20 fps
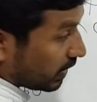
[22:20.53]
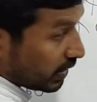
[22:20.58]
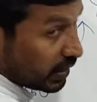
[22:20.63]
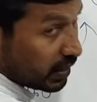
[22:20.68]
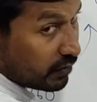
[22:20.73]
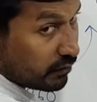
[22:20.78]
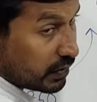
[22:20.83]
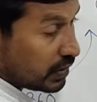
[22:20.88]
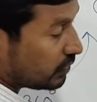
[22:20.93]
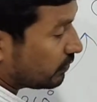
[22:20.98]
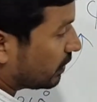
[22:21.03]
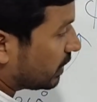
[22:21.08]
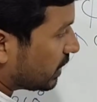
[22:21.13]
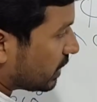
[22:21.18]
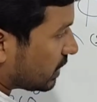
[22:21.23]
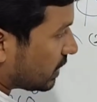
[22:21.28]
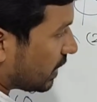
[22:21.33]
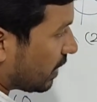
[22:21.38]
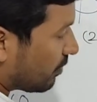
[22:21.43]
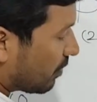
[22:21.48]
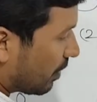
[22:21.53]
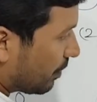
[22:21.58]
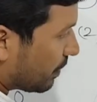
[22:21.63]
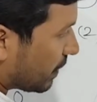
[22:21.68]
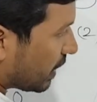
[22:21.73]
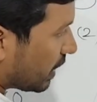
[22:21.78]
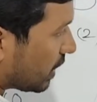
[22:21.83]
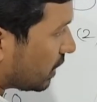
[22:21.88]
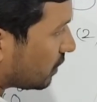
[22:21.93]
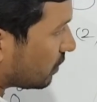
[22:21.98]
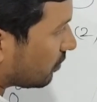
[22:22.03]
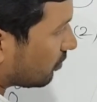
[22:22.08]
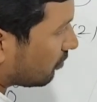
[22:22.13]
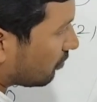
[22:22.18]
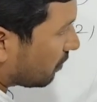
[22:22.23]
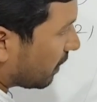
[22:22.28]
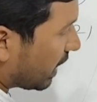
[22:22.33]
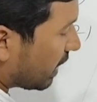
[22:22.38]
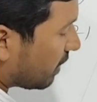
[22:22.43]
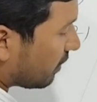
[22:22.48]
again 120, same appearance,
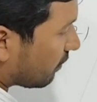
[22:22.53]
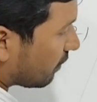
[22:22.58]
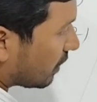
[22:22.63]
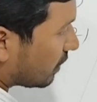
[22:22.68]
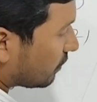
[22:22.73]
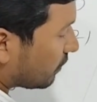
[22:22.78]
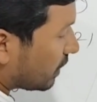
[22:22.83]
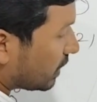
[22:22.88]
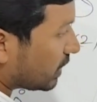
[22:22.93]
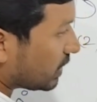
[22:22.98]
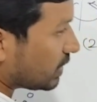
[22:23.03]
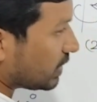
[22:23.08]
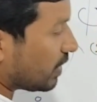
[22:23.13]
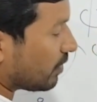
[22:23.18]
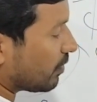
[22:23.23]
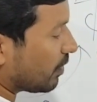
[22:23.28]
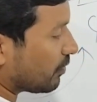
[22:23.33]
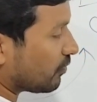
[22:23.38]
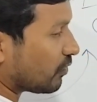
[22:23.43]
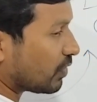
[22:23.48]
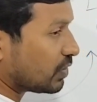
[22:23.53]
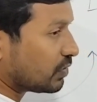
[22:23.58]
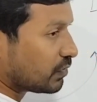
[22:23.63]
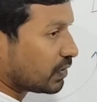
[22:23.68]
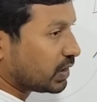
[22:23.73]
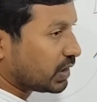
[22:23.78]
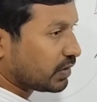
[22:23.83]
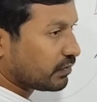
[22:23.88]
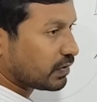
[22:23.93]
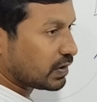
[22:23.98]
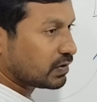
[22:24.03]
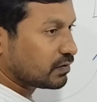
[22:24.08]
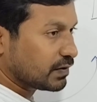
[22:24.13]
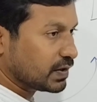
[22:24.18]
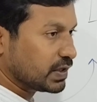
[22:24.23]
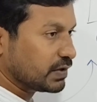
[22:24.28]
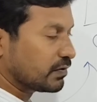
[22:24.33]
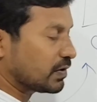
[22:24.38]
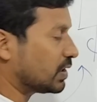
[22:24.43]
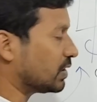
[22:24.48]
by 120 same 120
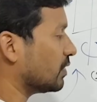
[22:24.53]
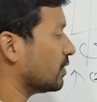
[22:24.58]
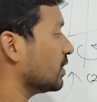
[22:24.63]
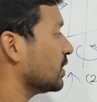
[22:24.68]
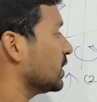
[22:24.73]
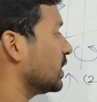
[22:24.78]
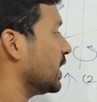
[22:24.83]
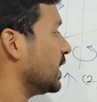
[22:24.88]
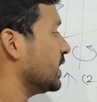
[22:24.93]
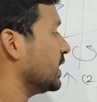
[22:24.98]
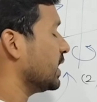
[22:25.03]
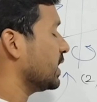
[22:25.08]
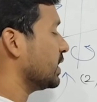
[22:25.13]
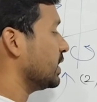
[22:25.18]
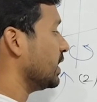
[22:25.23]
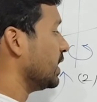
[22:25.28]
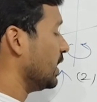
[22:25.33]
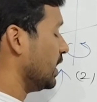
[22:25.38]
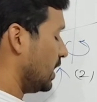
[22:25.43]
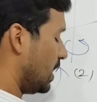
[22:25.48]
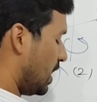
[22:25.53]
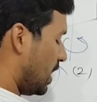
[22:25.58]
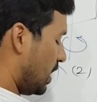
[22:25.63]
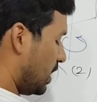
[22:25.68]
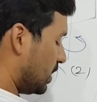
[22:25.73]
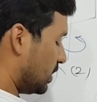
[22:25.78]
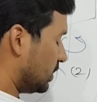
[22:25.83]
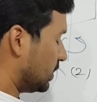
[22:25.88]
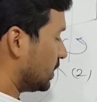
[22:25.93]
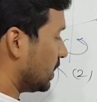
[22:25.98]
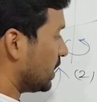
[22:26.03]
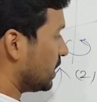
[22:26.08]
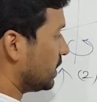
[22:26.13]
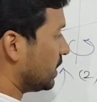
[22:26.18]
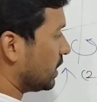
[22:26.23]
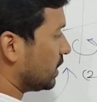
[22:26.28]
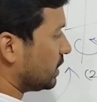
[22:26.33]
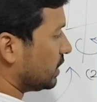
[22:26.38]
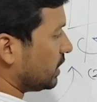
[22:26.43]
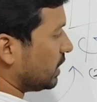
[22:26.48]
120 120 360. In
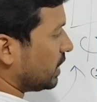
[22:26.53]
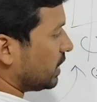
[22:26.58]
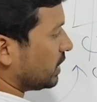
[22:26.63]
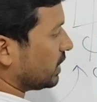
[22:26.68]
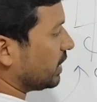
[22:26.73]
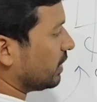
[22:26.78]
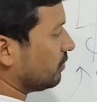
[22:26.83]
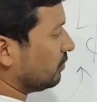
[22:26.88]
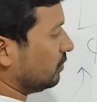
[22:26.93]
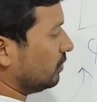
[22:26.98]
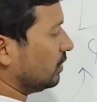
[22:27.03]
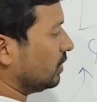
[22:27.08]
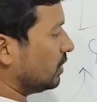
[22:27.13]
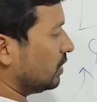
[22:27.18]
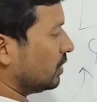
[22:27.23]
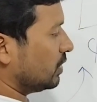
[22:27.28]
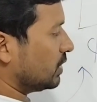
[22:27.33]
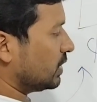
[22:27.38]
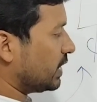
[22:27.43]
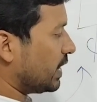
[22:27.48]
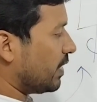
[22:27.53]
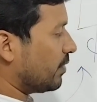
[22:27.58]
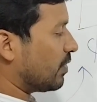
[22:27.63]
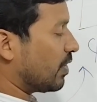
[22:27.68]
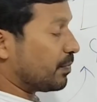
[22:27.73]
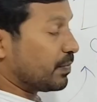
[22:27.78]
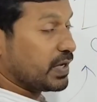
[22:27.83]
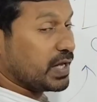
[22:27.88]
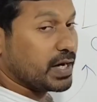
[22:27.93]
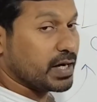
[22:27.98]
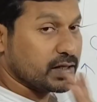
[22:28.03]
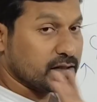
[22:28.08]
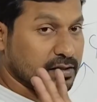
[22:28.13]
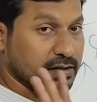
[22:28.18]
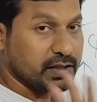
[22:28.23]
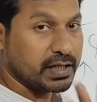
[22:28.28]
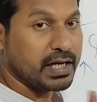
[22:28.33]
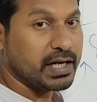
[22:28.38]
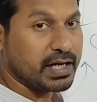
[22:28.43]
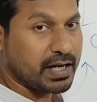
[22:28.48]
360 it give same appearance
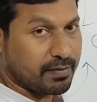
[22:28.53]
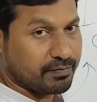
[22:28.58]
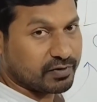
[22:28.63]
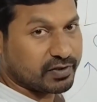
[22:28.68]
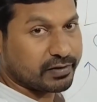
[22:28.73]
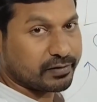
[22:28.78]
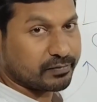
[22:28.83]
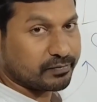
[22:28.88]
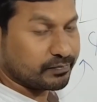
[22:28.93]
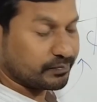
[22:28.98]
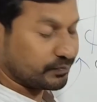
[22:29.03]
3 times.